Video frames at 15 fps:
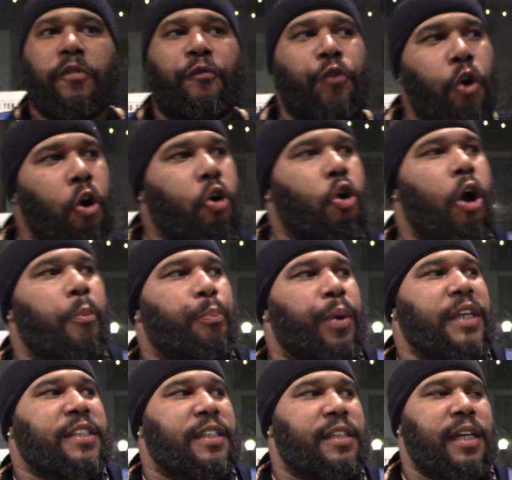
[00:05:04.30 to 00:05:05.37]
Full court
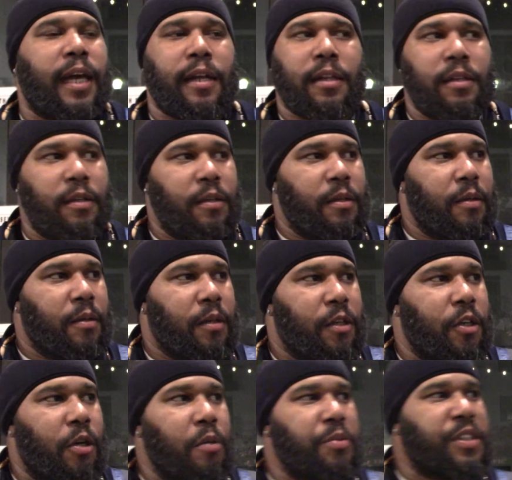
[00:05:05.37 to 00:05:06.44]
press of death. You
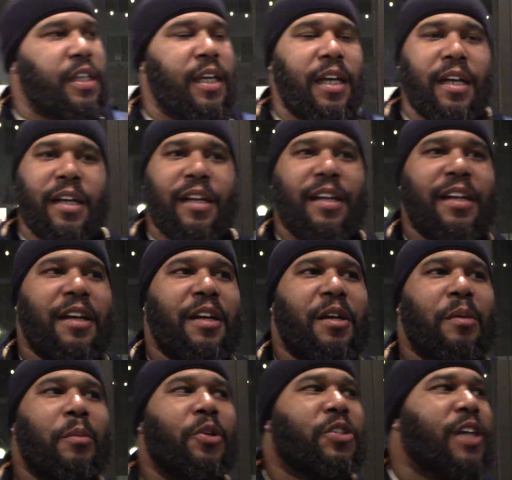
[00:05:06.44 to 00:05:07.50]
know what I'm saying?
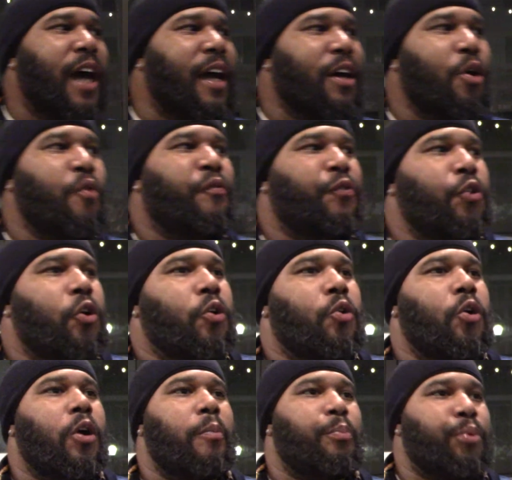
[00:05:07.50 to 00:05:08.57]
The Most High gonna full
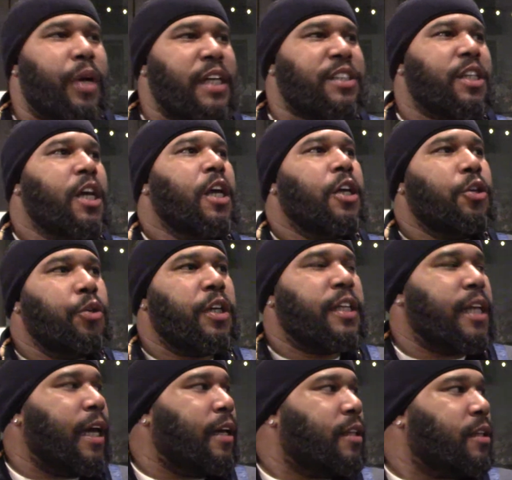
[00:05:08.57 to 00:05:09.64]
court press you to
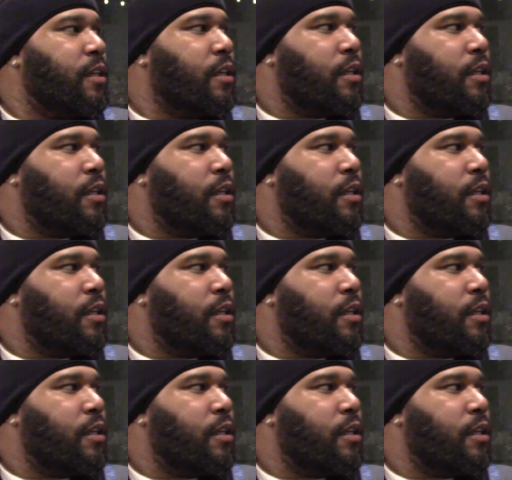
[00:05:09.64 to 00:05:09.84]
death.